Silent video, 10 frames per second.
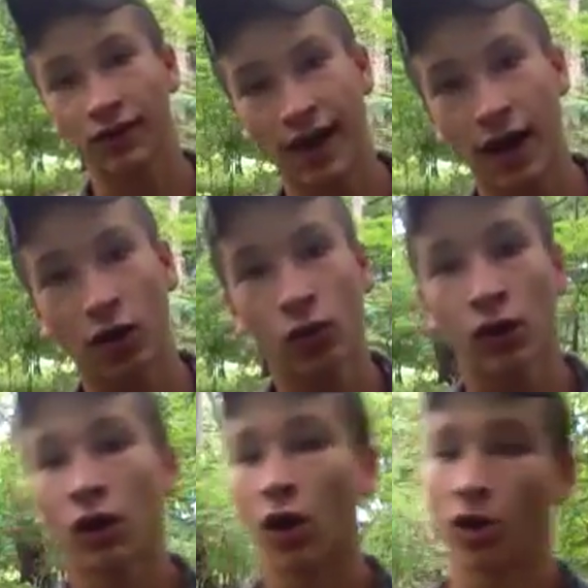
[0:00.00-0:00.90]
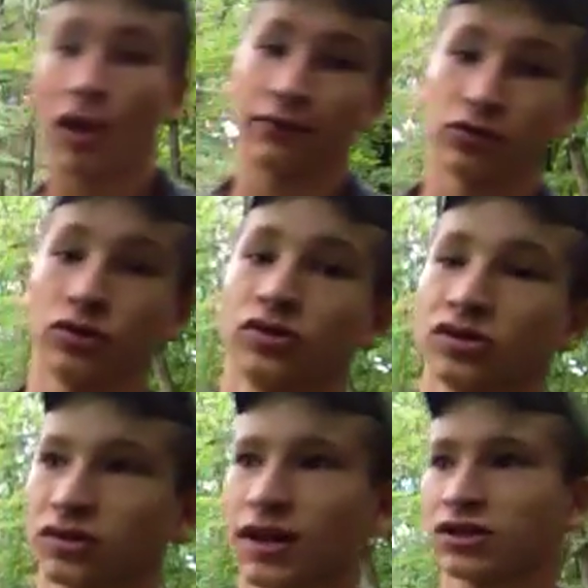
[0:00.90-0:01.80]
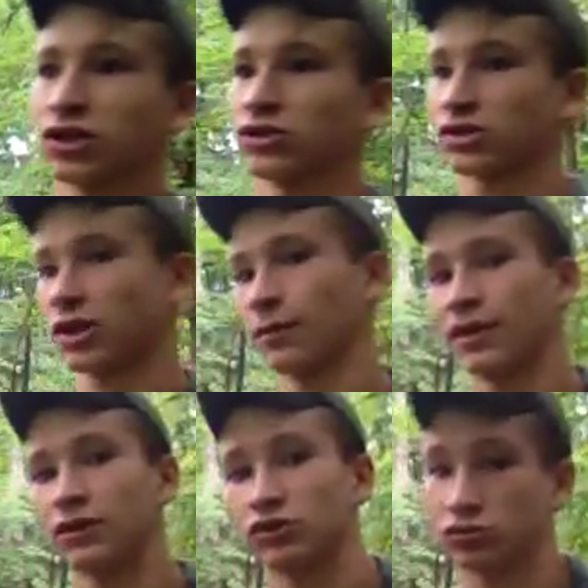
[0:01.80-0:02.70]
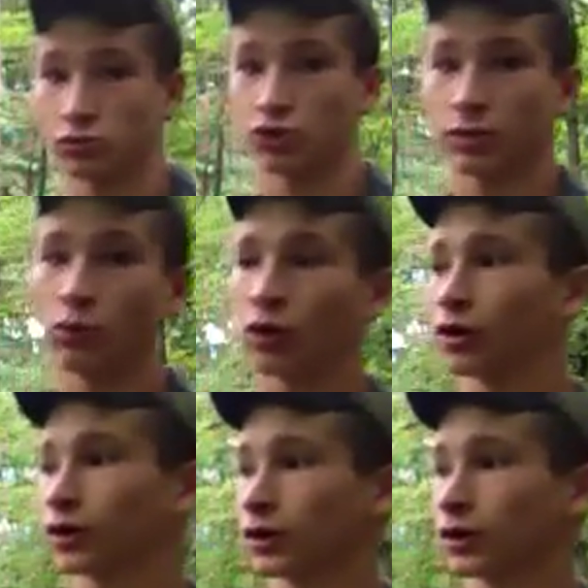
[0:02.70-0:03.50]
now, all I'll have to do is next year is come in, do some trim work,